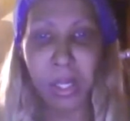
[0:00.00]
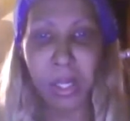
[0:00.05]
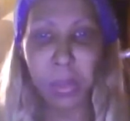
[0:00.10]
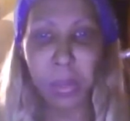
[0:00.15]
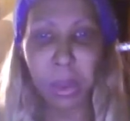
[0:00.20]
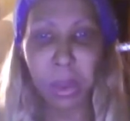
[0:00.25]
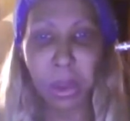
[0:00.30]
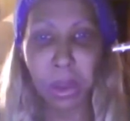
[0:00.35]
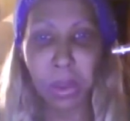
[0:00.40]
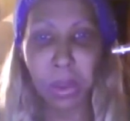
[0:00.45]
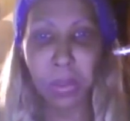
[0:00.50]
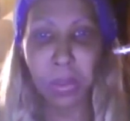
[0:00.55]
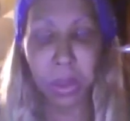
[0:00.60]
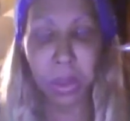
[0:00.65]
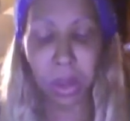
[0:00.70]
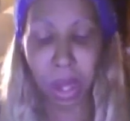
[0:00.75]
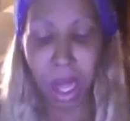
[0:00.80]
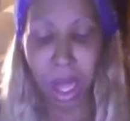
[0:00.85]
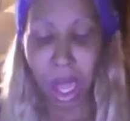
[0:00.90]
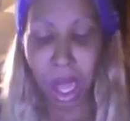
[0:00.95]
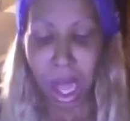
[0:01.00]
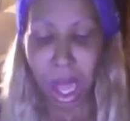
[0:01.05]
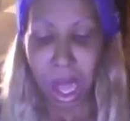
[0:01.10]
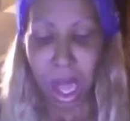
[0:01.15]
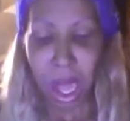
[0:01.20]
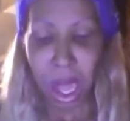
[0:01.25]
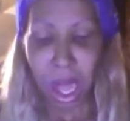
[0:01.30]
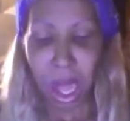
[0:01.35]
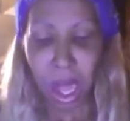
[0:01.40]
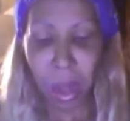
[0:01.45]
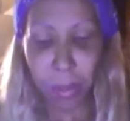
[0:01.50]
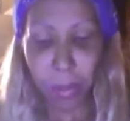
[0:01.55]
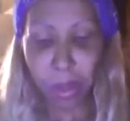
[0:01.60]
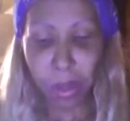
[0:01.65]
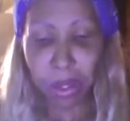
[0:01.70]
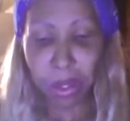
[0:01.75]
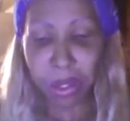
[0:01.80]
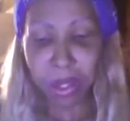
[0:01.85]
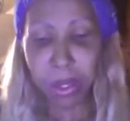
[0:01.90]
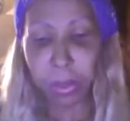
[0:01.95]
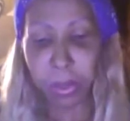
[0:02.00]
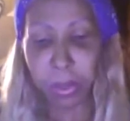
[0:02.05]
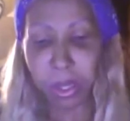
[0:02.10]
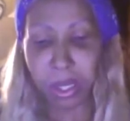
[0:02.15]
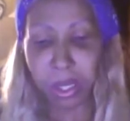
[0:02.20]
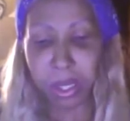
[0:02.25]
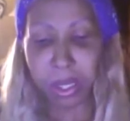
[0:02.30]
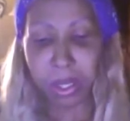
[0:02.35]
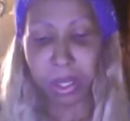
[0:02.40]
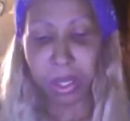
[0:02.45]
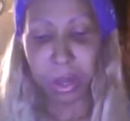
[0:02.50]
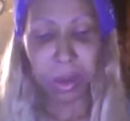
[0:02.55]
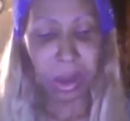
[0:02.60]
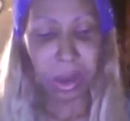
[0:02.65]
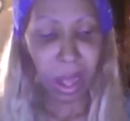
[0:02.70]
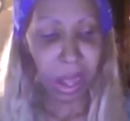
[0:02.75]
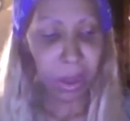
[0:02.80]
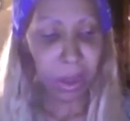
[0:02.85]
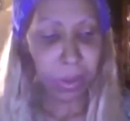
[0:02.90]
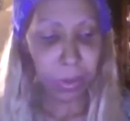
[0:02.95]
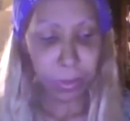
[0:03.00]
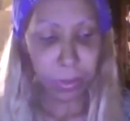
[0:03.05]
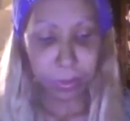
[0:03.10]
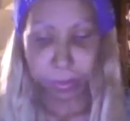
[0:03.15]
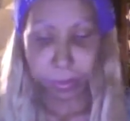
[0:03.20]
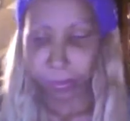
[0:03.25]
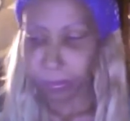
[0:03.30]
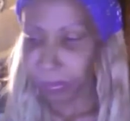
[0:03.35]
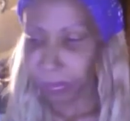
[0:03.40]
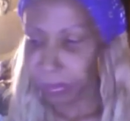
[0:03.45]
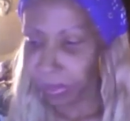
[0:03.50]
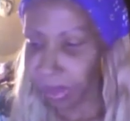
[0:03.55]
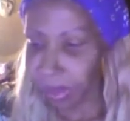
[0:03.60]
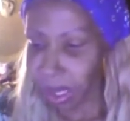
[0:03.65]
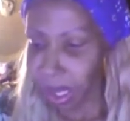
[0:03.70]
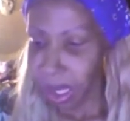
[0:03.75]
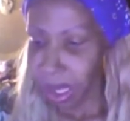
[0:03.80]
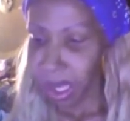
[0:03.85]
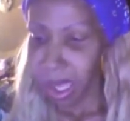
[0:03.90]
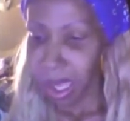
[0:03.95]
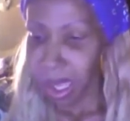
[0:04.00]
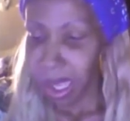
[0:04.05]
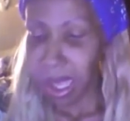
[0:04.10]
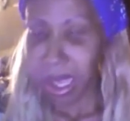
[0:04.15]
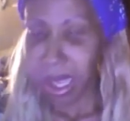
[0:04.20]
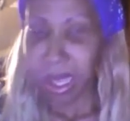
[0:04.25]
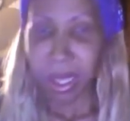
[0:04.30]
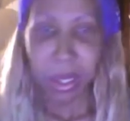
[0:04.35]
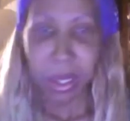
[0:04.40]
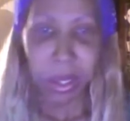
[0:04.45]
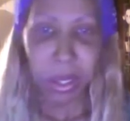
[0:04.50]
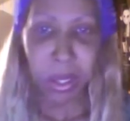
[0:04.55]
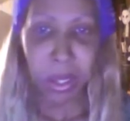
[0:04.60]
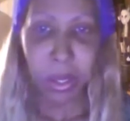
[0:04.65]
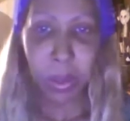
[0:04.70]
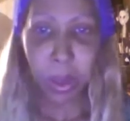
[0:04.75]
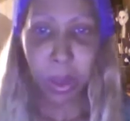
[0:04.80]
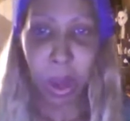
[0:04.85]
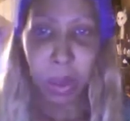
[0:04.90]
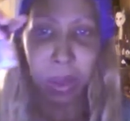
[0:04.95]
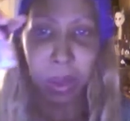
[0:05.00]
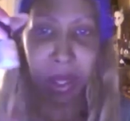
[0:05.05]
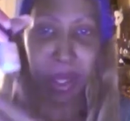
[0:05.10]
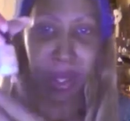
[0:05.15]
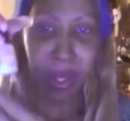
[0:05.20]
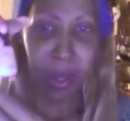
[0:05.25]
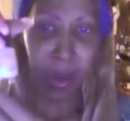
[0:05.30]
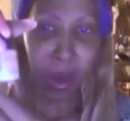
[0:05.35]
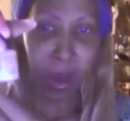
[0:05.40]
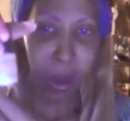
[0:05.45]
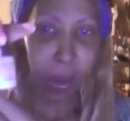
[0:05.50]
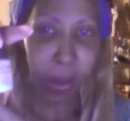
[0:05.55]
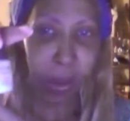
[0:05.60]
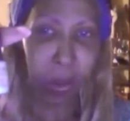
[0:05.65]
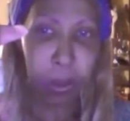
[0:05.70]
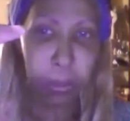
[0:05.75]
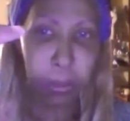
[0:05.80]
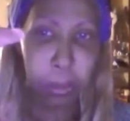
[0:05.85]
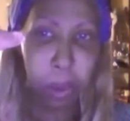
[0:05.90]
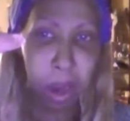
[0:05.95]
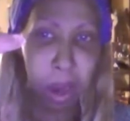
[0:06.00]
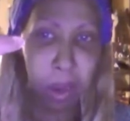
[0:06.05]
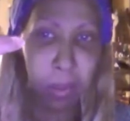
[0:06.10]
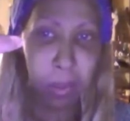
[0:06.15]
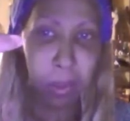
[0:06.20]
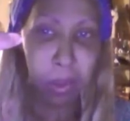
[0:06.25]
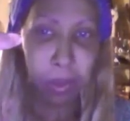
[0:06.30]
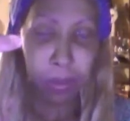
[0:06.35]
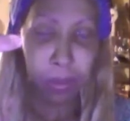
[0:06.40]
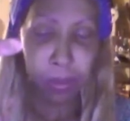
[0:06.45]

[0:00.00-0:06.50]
is wonderful. So we're going to start out, and you always start out with your primer.